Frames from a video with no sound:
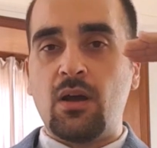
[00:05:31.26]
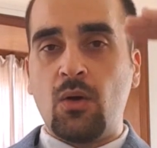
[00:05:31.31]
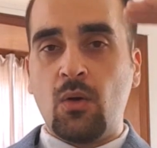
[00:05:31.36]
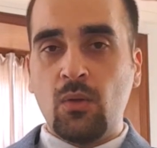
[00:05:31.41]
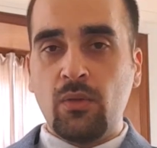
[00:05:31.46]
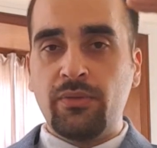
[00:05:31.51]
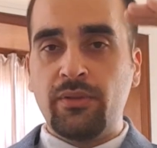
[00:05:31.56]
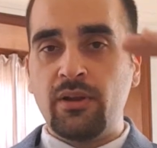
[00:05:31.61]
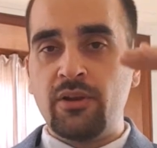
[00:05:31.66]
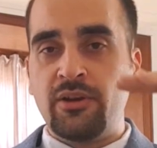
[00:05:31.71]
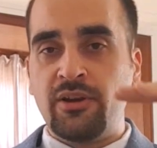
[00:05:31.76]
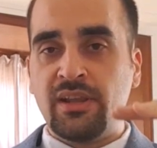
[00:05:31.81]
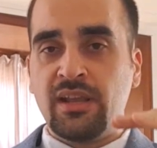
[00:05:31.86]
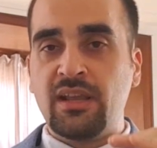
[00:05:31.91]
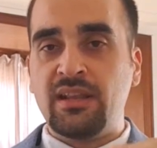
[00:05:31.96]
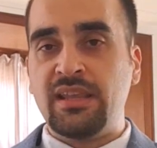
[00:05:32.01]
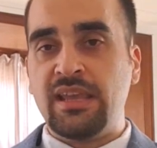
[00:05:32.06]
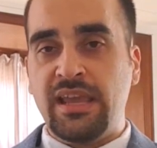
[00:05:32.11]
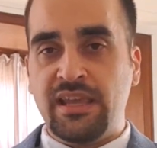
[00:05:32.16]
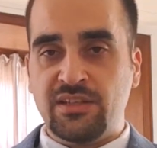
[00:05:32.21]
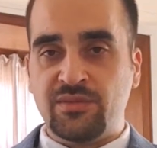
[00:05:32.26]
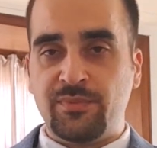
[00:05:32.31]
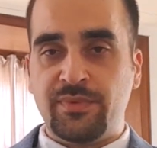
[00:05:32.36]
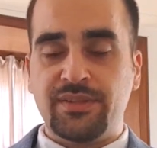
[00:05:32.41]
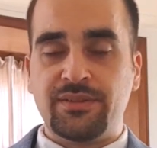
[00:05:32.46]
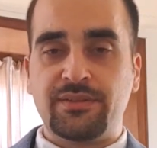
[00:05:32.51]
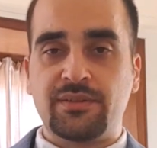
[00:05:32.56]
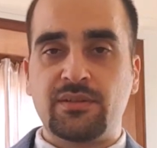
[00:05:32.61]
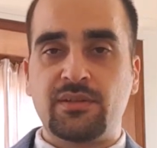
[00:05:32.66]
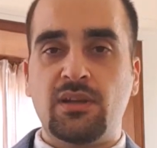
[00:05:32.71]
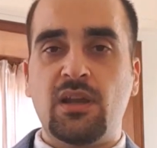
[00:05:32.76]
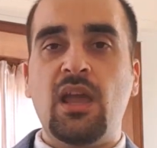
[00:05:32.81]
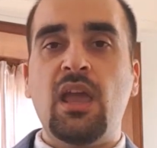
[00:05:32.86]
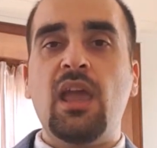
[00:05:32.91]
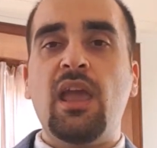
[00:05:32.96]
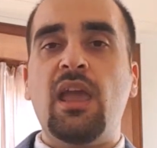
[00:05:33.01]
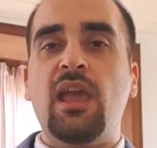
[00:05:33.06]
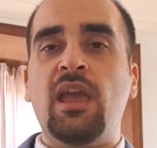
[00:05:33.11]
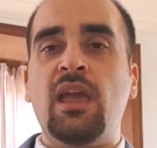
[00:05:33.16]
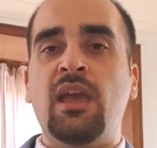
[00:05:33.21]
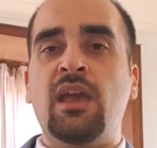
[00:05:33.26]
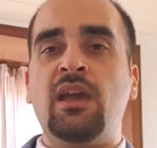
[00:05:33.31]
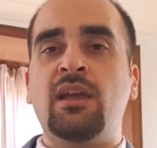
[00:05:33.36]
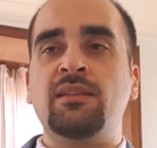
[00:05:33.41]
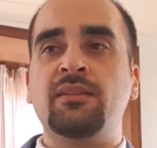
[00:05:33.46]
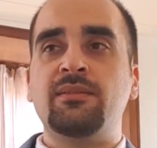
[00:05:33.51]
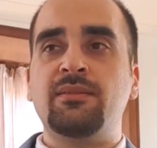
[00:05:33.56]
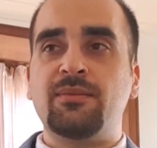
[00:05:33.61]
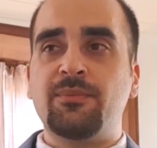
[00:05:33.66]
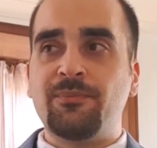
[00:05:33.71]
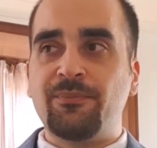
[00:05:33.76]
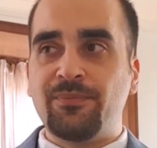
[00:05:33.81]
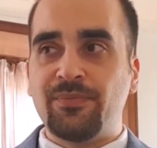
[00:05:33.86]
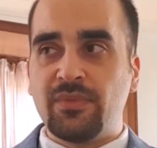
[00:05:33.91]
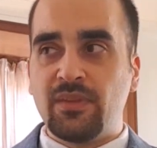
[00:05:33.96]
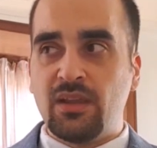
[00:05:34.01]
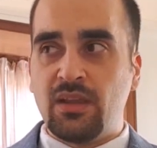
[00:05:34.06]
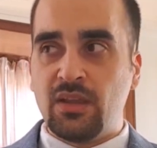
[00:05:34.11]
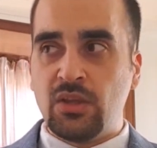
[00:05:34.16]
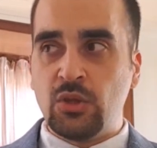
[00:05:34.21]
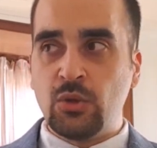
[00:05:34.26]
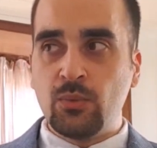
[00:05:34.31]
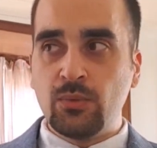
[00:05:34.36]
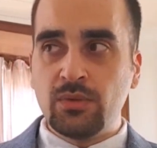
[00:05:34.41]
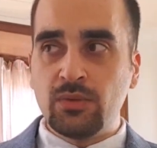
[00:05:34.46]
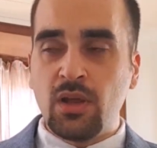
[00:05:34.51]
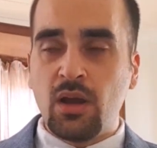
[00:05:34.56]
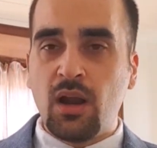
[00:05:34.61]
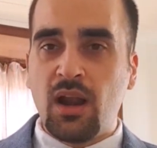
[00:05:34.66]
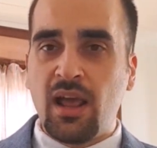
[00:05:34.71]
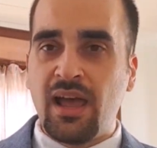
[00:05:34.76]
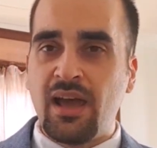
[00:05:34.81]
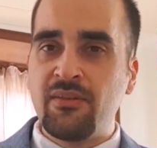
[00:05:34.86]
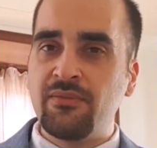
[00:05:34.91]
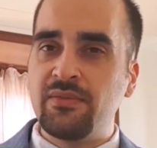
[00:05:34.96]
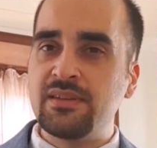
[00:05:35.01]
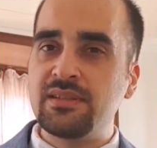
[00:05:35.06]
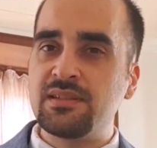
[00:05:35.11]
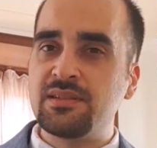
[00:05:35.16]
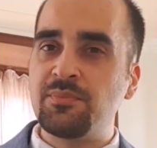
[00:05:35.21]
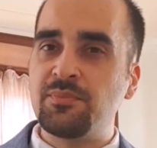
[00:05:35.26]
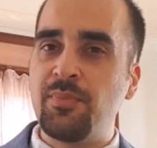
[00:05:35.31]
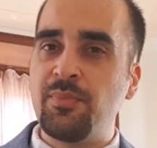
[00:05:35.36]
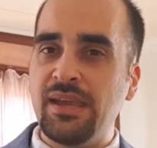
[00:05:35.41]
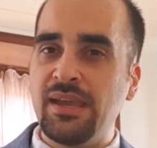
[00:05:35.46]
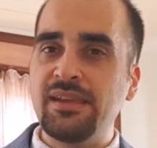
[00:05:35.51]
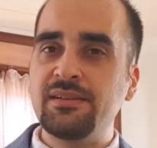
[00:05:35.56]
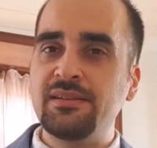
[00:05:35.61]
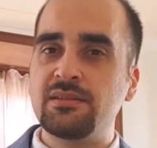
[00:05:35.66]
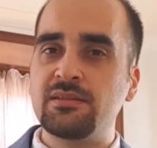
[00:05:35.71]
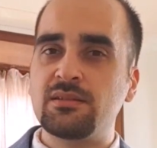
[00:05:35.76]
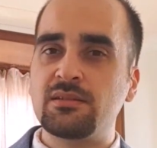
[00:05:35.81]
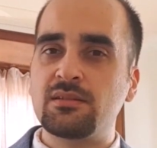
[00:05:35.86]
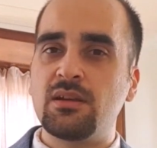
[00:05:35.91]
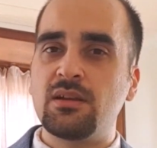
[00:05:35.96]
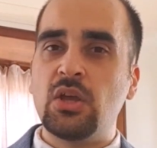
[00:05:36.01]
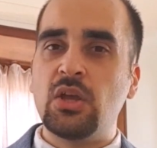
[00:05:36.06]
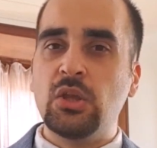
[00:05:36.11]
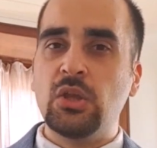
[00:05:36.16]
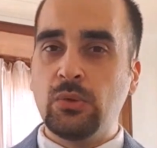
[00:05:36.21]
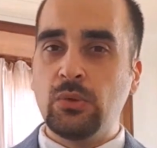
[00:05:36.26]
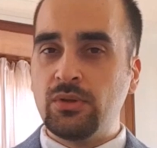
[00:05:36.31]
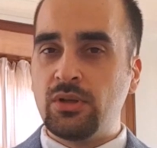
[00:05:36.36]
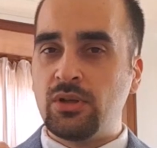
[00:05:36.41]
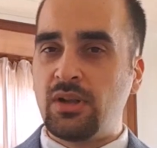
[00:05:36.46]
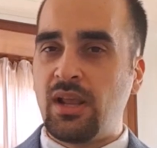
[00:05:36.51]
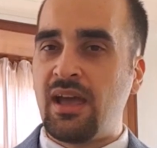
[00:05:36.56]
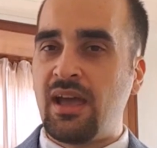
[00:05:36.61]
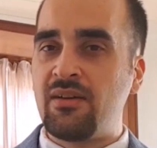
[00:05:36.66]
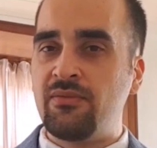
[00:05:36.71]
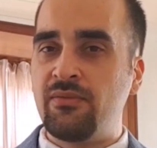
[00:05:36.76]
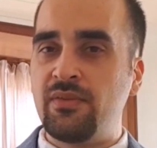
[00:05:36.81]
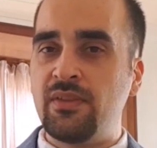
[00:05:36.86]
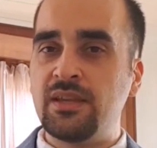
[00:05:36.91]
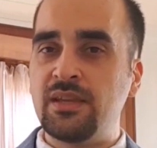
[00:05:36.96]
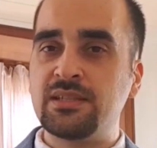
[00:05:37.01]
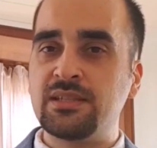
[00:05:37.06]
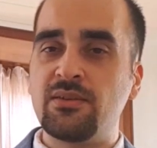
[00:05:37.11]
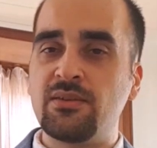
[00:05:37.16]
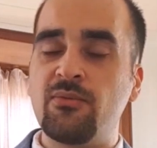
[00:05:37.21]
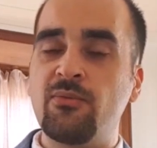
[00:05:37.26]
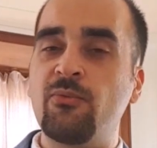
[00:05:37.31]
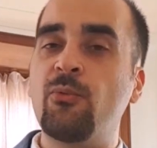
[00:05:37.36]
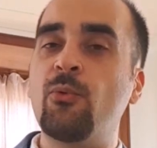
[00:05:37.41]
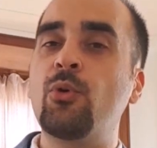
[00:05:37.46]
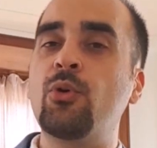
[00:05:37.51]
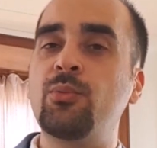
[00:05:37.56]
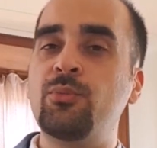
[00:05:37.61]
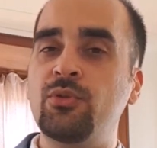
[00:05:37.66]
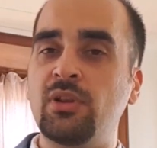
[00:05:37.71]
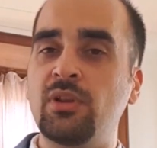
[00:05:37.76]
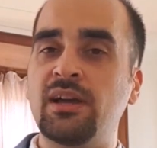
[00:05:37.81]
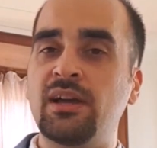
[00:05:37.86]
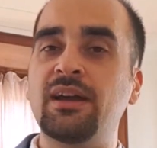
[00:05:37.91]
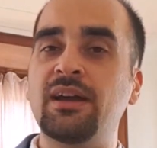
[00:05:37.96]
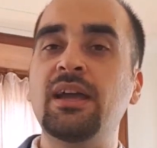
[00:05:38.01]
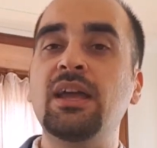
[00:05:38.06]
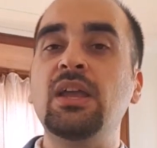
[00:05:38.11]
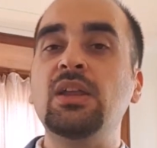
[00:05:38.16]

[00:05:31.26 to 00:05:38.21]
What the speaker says: all the learning engagements, and you would not have this space, you would not have this formula